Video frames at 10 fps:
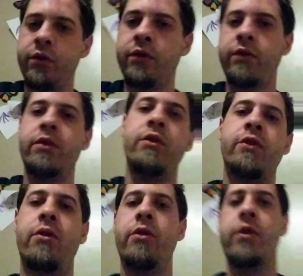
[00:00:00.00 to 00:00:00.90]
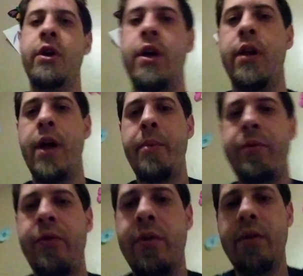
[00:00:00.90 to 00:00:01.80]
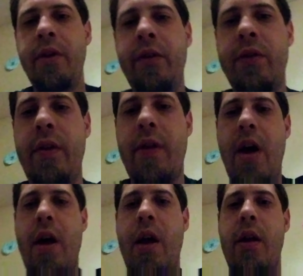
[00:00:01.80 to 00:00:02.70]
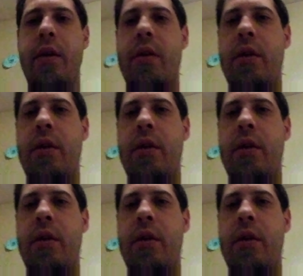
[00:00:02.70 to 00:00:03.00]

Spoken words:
there's a solar eclipse and this and that.